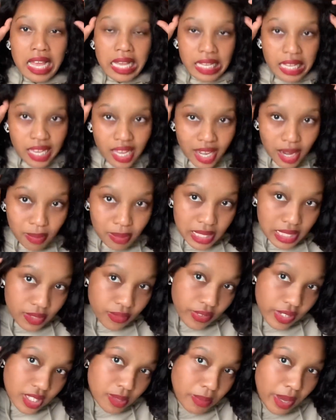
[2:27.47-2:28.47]
can I please
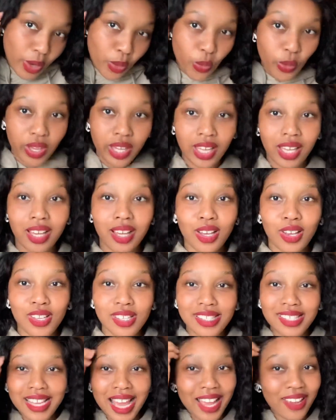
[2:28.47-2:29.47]
fix my wig?
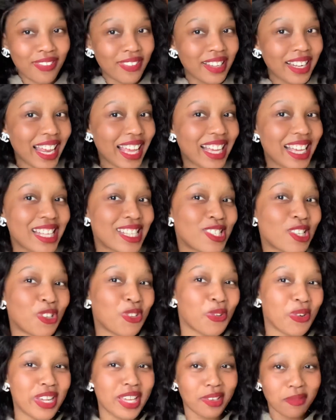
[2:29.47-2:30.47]
Because I feel like it's
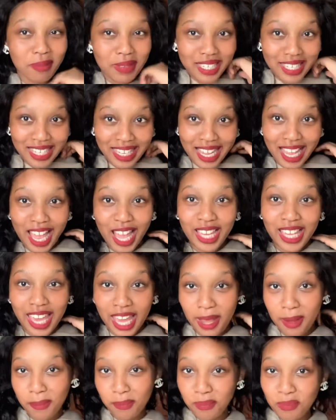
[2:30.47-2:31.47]
annoying me.
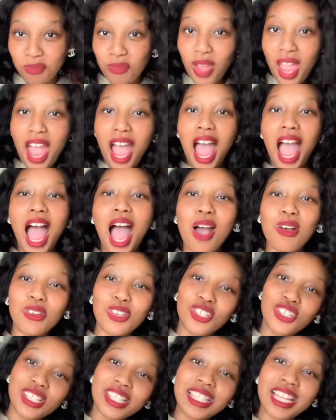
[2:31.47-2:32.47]
Okay, I was
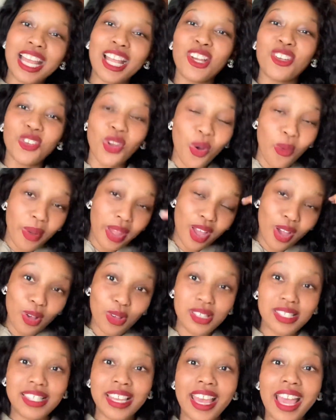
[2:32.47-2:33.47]
just like, no way,
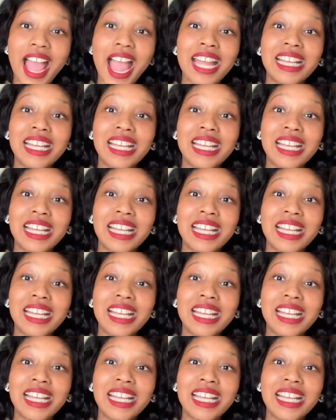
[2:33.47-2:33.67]
Jose, I